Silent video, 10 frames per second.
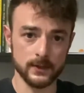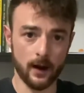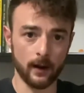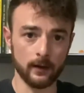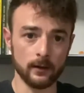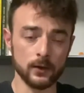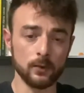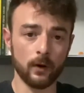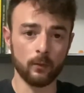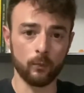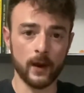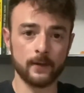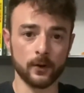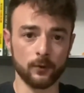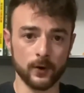you want to waive
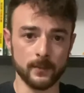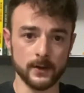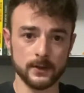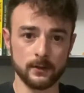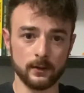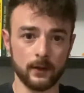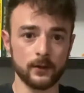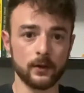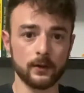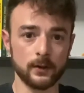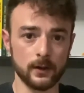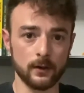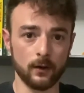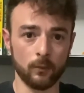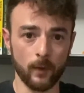agreements. Now you're going to need a
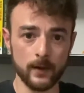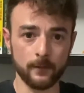waiver.